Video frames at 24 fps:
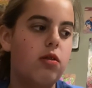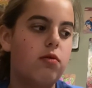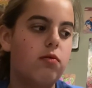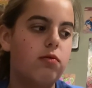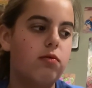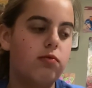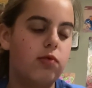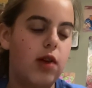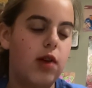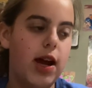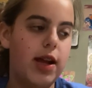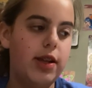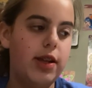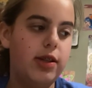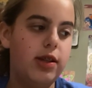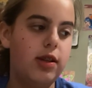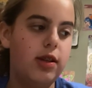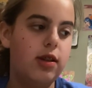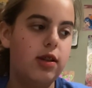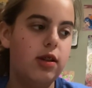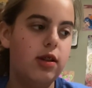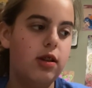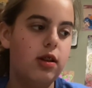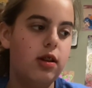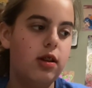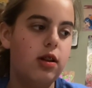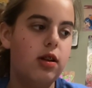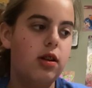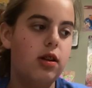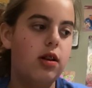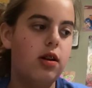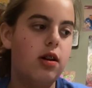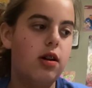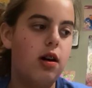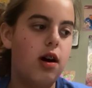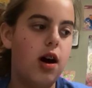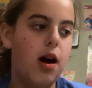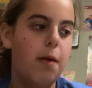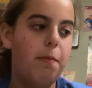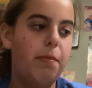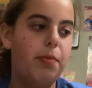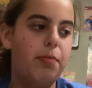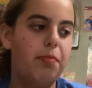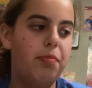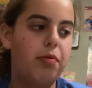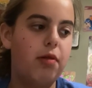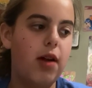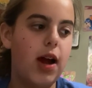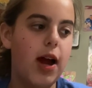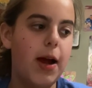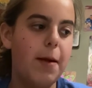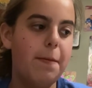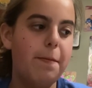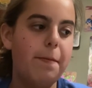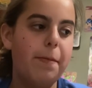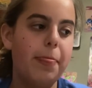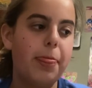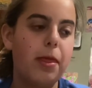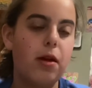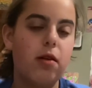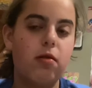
right, up prime,